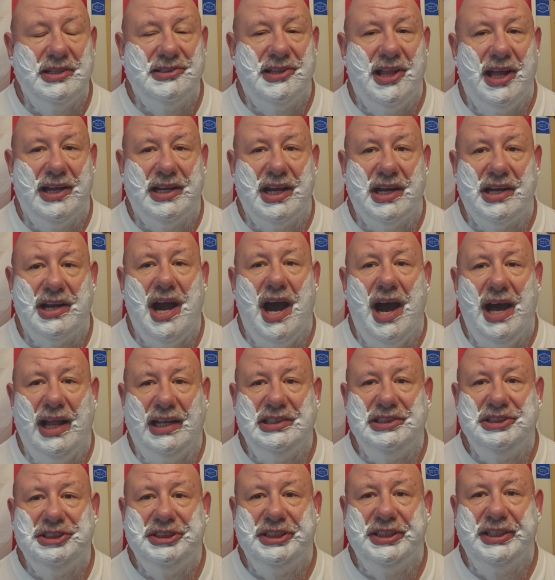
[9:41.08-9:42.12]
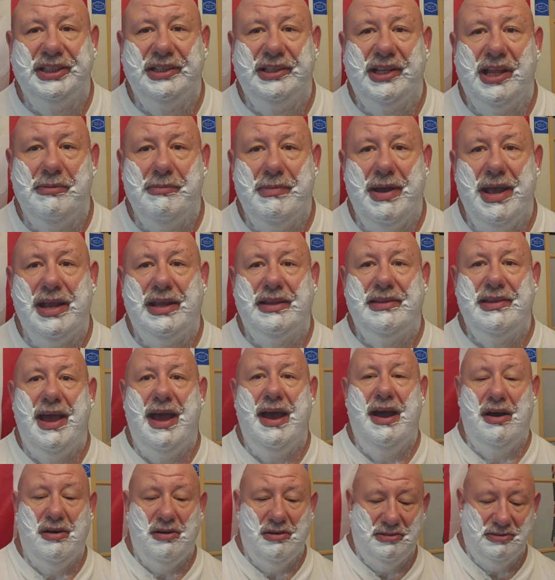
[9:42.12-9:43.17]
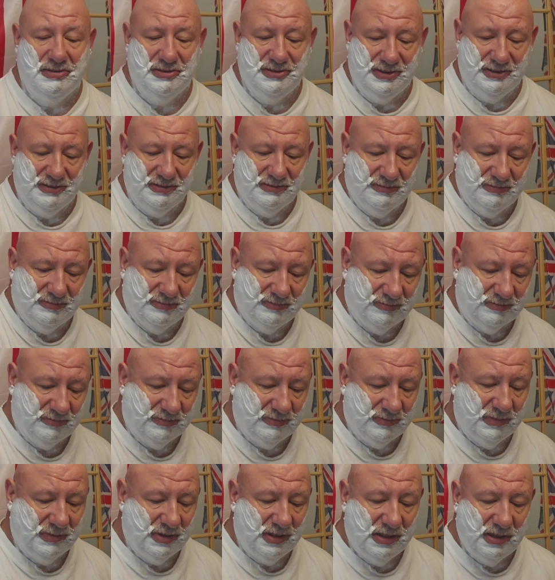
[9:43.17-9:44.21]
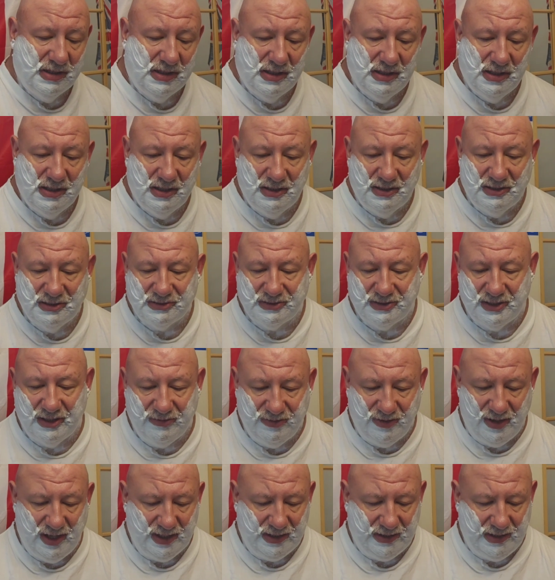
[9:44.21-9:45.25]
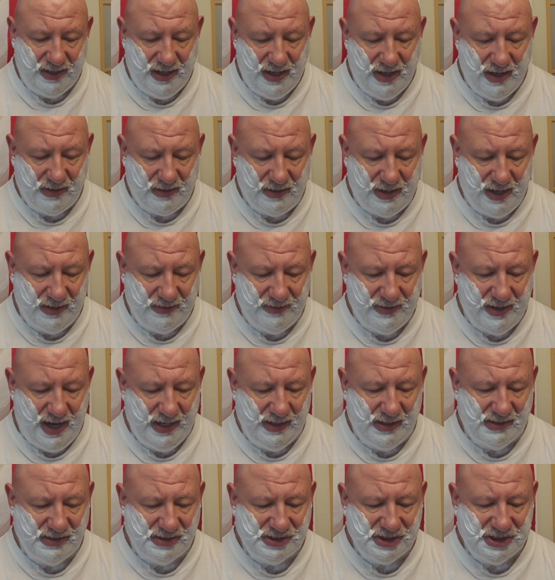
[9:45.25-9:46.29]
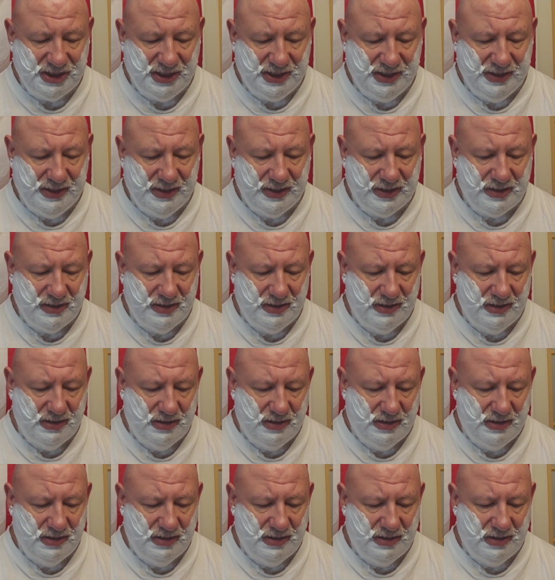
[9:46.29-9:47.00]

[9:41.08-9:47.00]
It's like a cotton gin. They make towels and stuff like that. Okay, tightness check.